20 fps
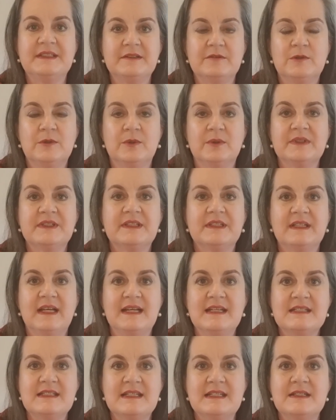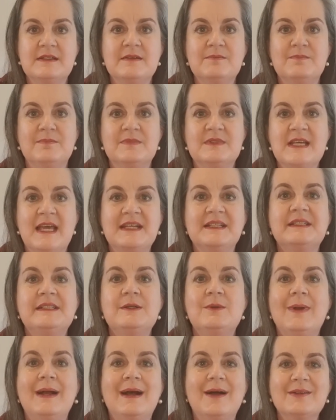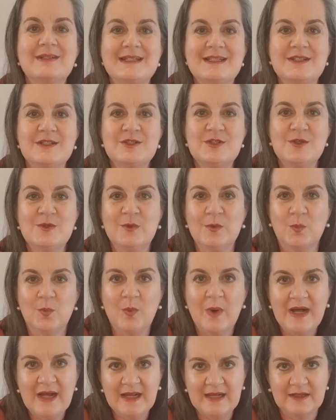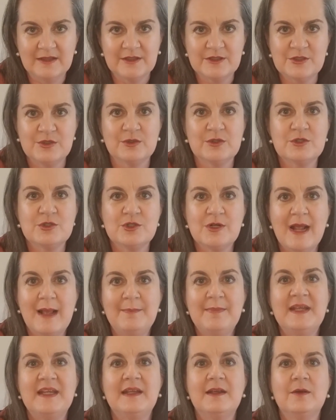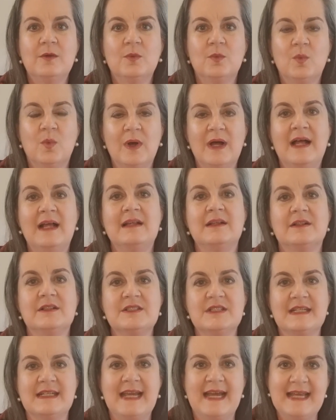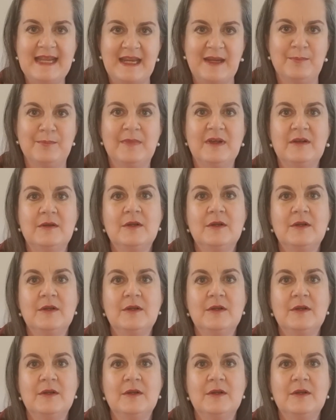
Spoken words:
of course, that it takes you out into the wild. You're trapping wild game